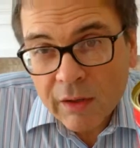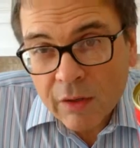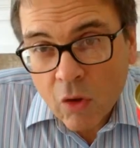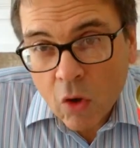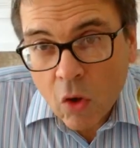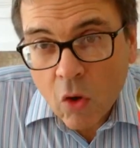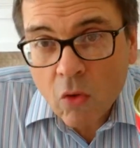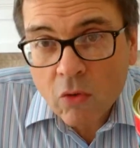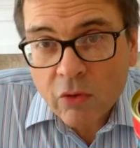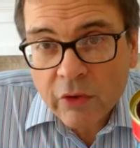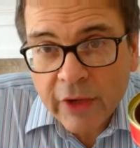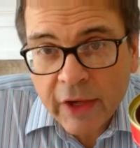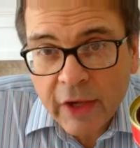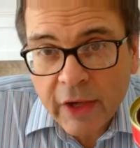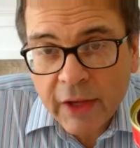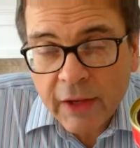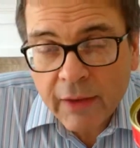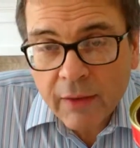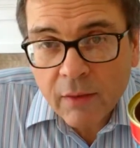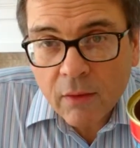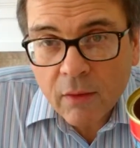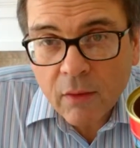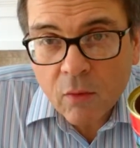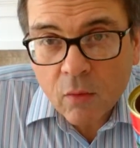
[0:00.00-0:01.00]

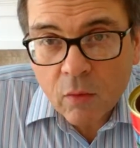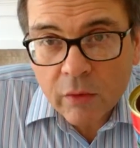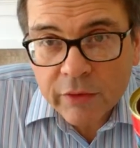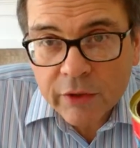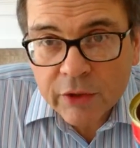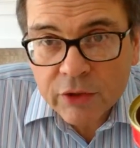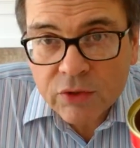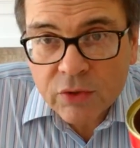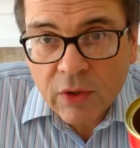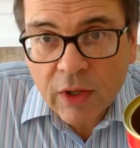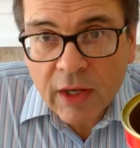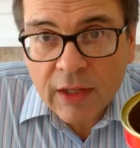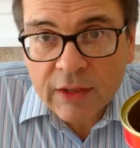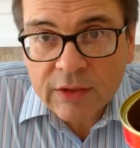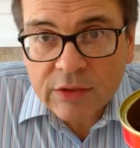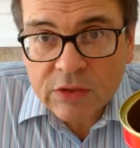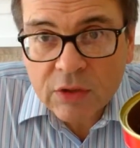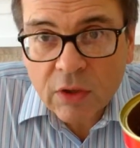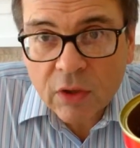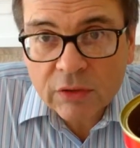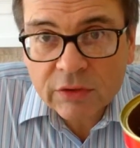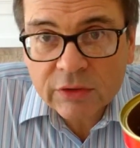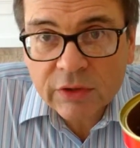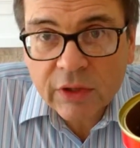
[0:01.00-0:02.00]
okay with the dry
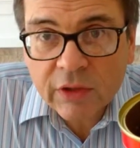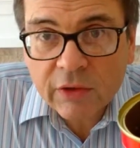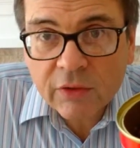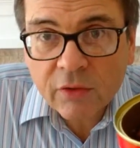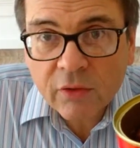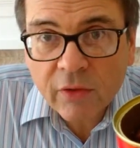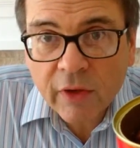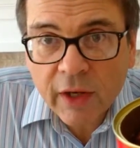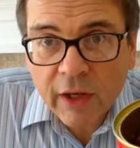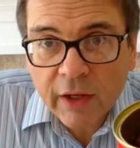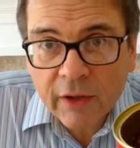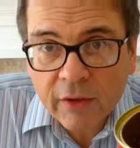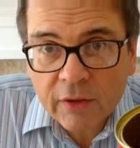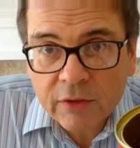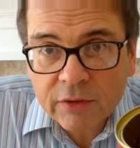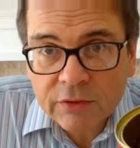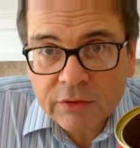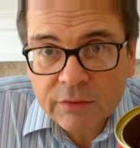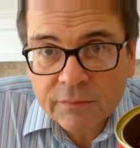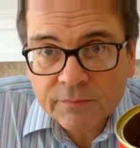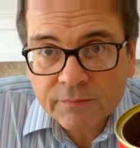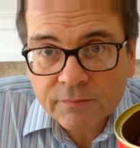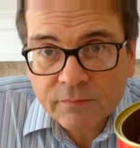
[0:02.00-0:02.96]
saltine crackers.